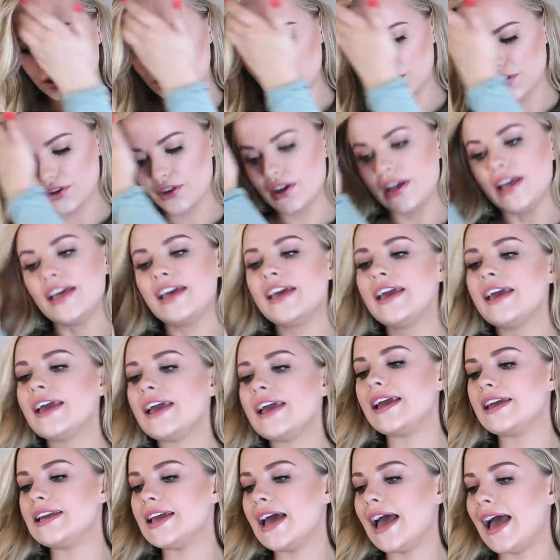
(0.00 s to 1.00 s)
So
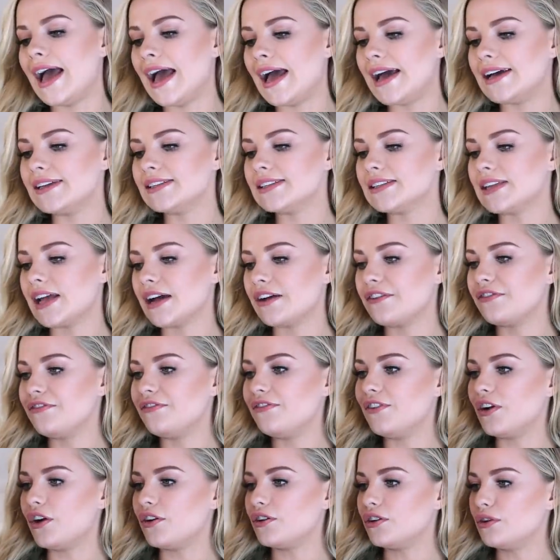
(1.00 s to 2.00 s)
it has like
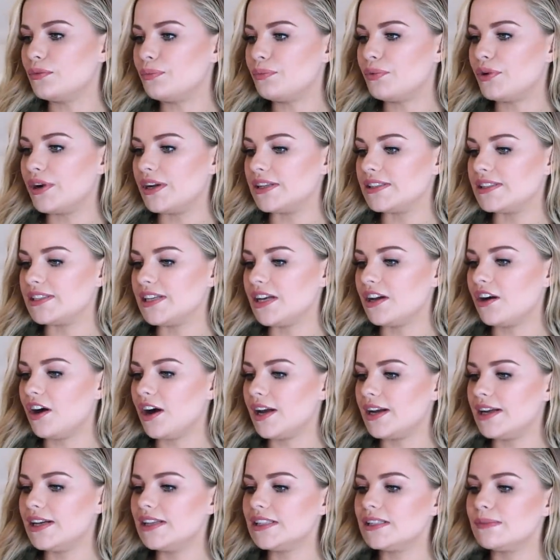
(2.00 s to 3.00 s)
floral printing
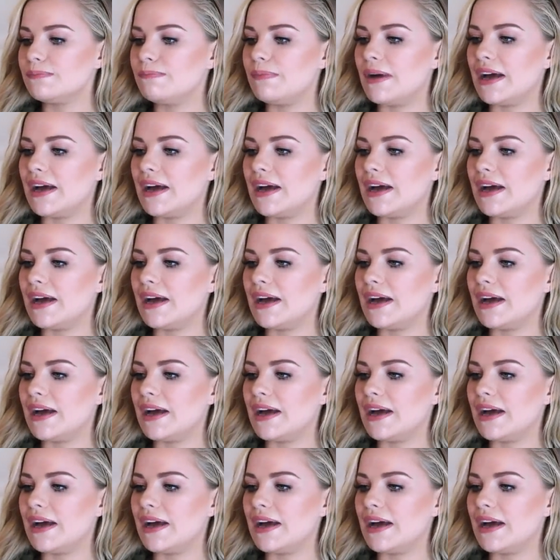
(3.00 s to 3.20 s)
on it,